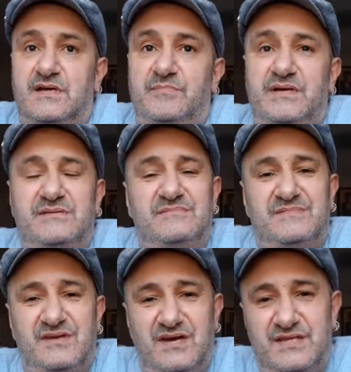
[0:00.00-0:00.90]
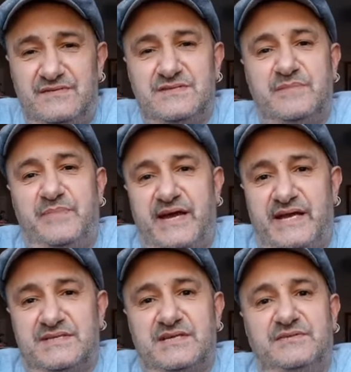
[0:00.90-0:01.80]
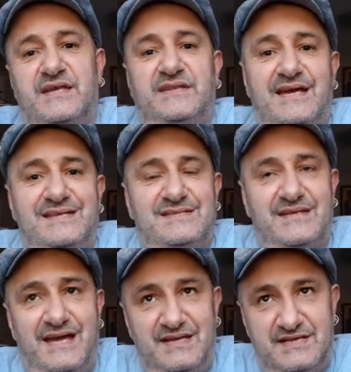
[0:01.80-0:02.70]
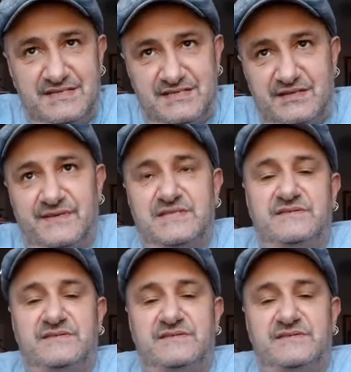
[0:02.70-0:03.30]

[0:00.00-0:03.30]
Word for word: but neither is a banger. So that, that, that in itself, that's